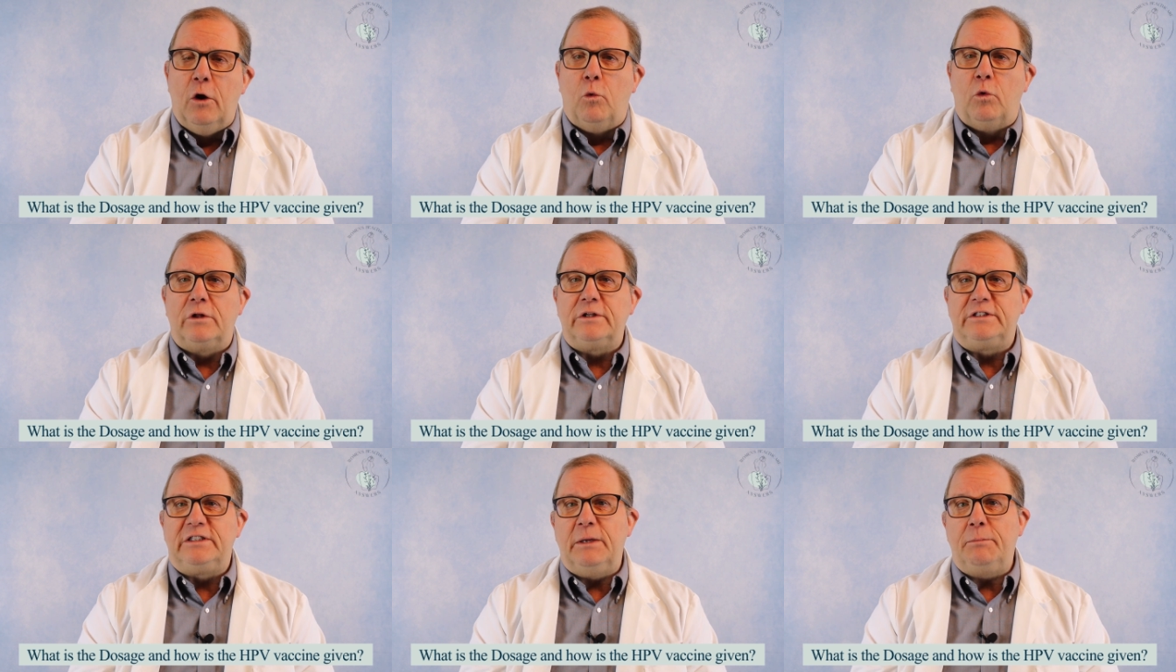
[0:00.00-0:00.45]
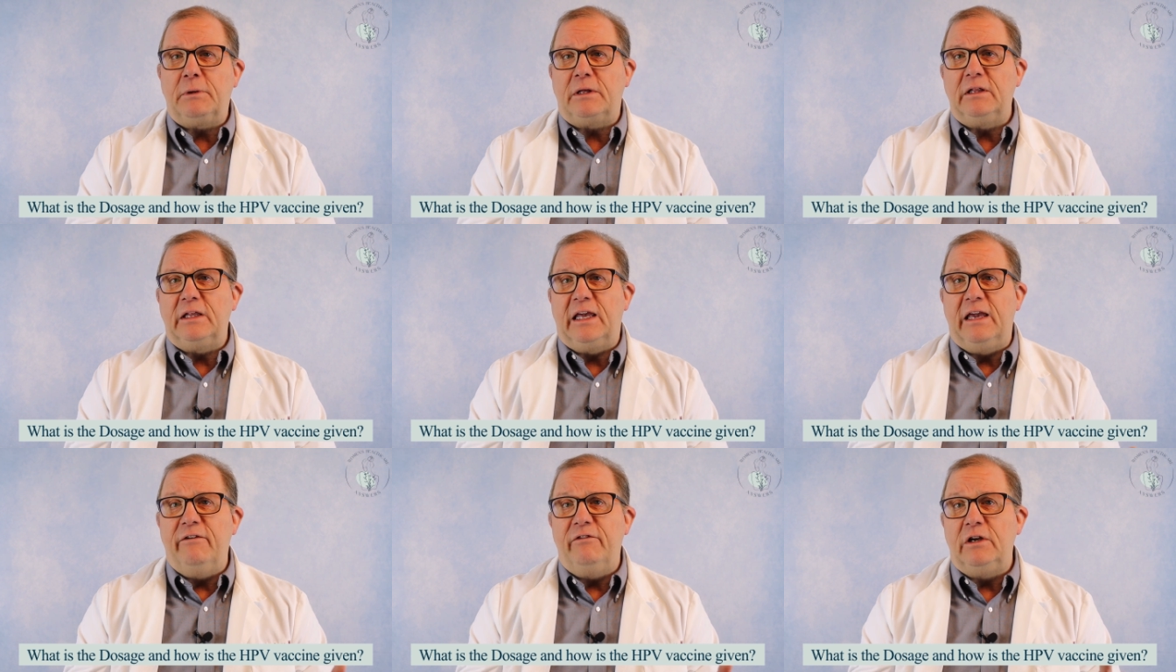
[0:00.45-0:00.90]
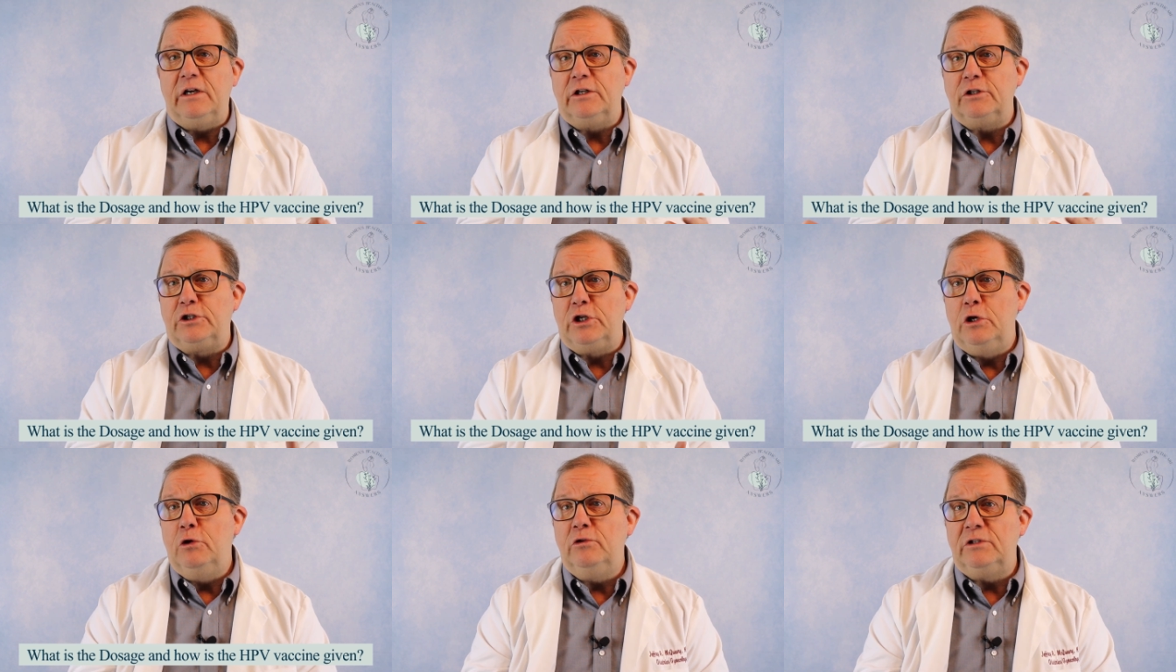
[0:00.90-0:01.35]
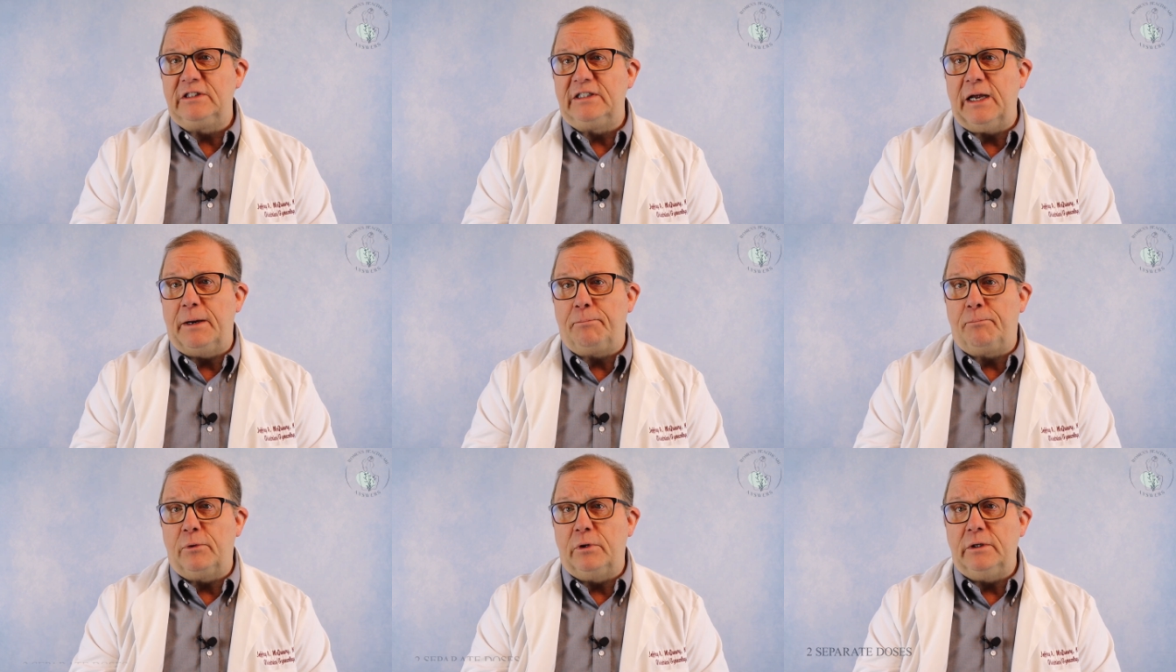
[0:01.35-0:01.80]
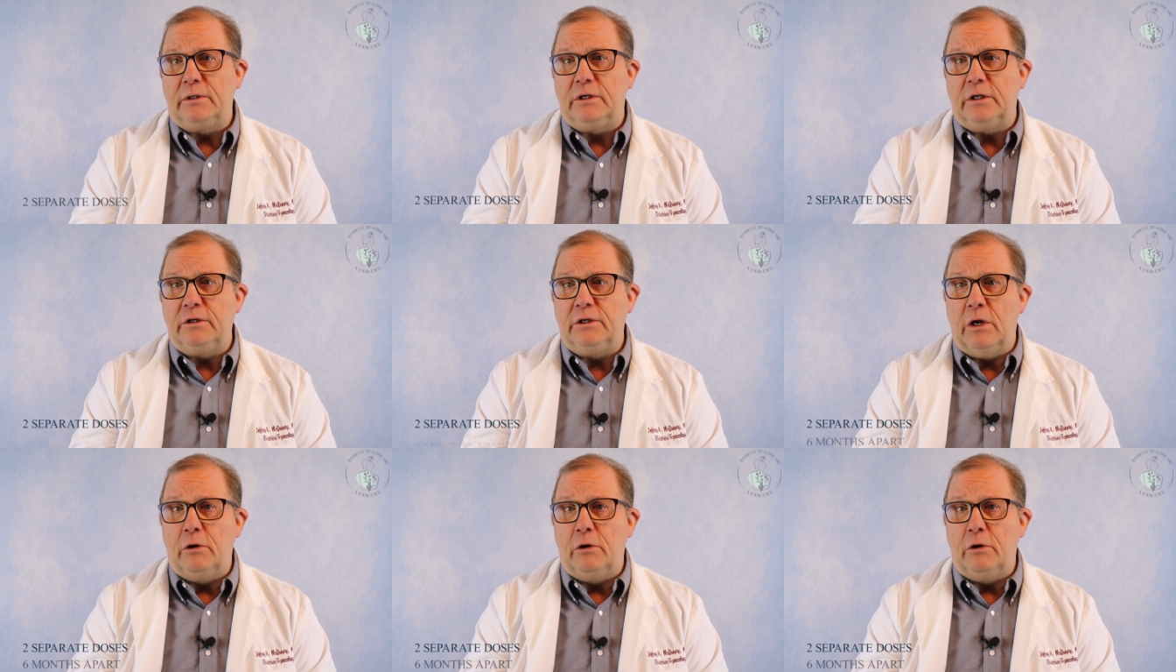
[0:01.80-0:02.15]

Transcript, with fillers: Well, it's typically given in two separate